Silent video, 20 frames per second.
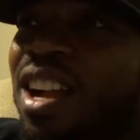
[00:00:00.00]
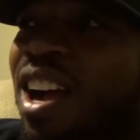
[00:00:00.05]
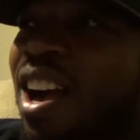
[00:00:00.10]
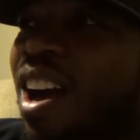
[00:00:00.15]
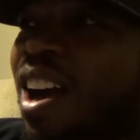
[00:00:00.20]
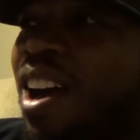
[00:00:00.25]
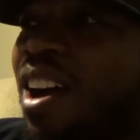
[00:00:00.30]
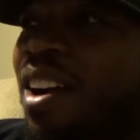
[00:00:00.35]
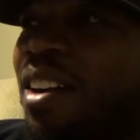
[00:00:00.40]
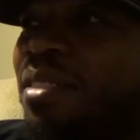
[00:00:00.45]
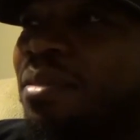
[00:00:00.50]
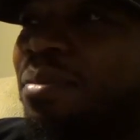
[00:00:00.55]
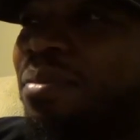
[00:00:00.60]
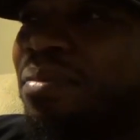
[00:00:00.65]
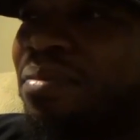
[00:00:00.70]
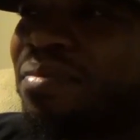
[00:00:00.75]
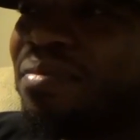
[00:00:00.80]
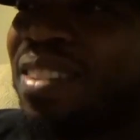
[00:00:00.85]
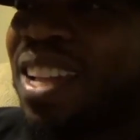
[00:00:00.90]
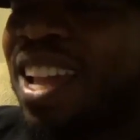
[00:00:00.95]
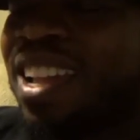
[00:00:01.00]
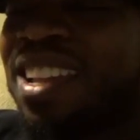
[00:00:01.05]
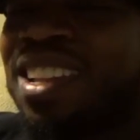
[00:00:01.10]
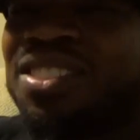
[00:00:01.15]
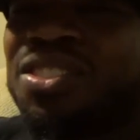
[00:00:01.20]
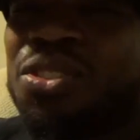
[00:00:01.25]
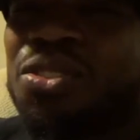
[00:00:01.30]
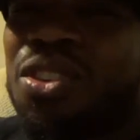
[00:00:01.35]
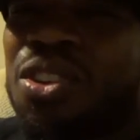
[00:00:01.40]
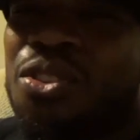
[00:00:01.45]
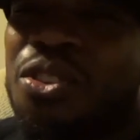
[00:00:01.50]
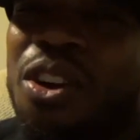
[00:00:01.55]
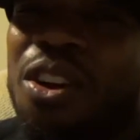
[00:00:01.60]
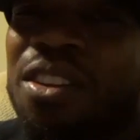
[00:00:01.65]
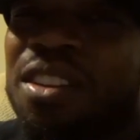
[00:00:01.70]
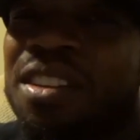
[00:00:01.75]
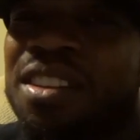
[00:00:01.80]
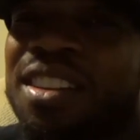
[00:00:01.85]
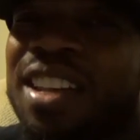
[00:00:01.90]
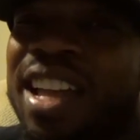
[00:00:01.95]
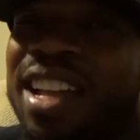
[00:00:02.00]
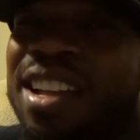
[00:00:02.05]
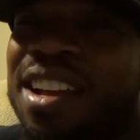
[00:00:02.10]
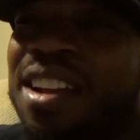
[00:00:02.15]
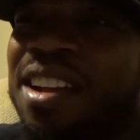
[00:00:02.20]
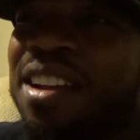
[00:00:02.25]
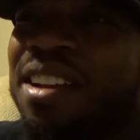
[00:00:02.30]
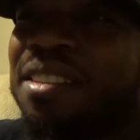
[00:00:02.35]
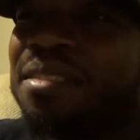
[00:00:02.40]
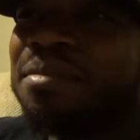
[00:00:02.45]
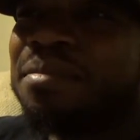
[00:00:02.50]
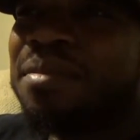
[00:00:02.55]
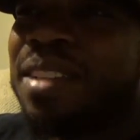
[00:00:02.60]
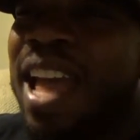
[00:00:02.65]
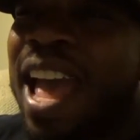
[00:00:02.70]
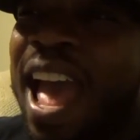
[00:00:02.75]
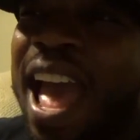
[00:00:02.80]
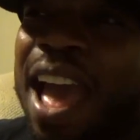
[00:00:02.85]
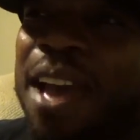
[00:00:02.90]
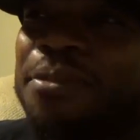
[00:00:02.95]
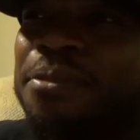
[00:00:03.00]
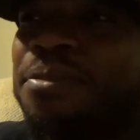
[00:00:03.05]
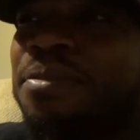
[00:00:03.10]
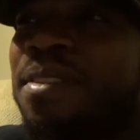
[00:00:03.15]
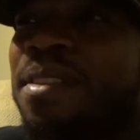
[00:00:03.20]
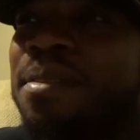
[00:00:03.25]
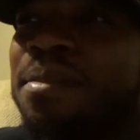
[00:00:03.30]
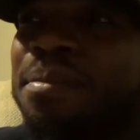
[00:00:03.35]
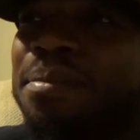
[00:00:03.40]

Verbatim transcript: Uh, I guess you could call it like a half